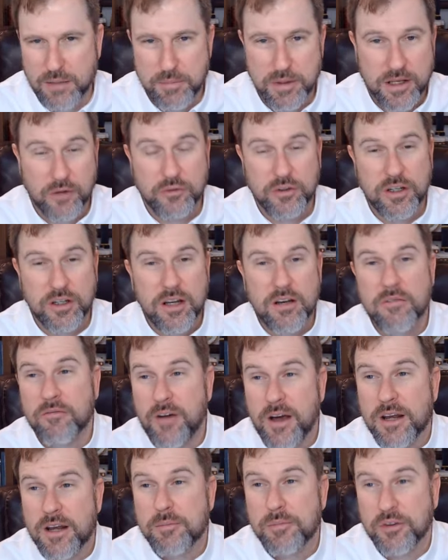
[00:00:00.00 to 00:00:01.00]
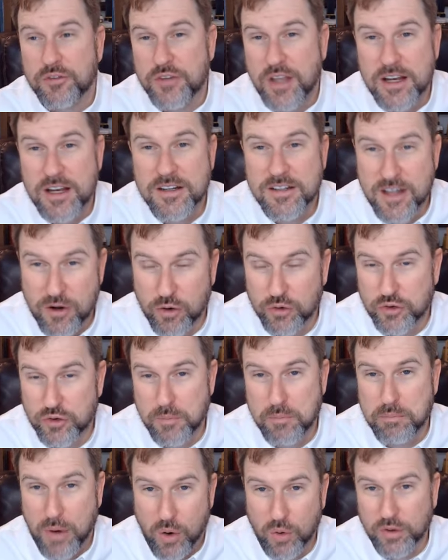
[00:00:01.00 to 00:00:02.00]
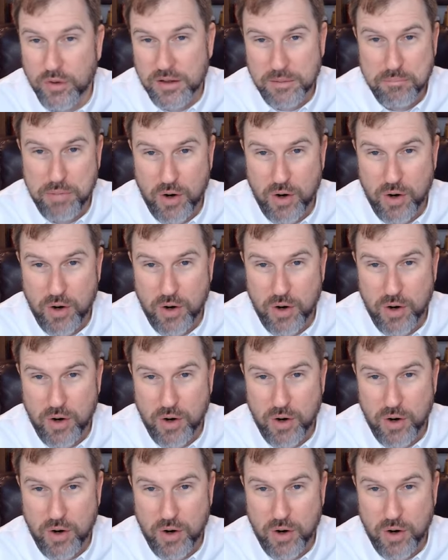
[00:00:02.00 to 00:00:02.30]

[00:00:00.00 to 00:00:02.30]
because he didn't invite him to state dinners and bowling